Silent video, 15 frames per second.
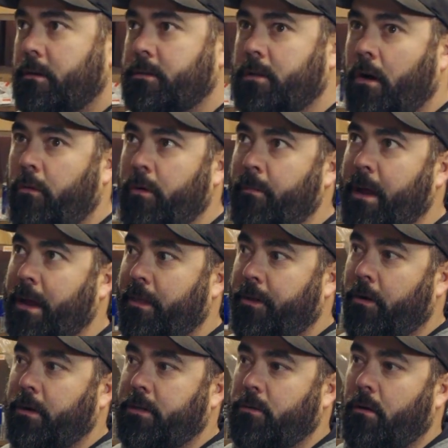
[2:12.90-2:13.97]
so we made
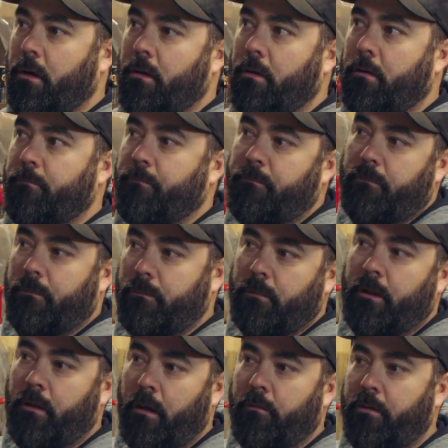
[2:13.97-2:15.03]
3,200, a
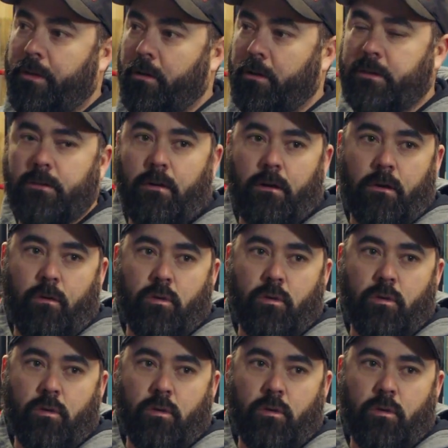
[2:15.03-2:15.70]
little over 3,200